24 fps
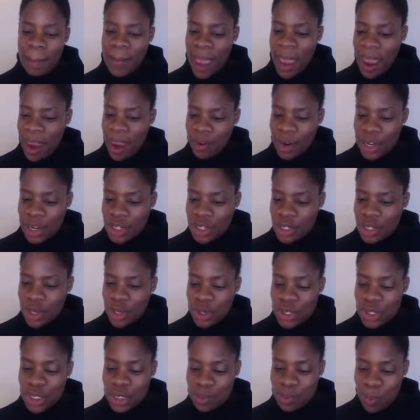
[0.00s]

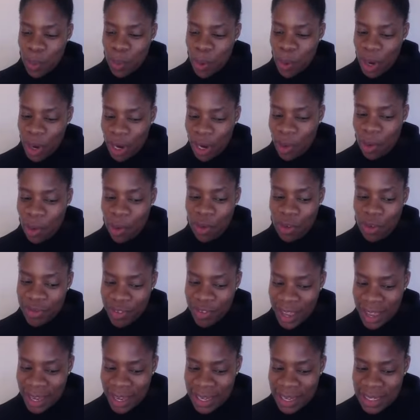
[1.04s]
perish, spoil, or
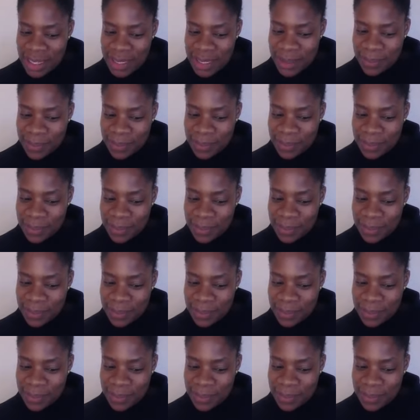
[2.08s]
fade.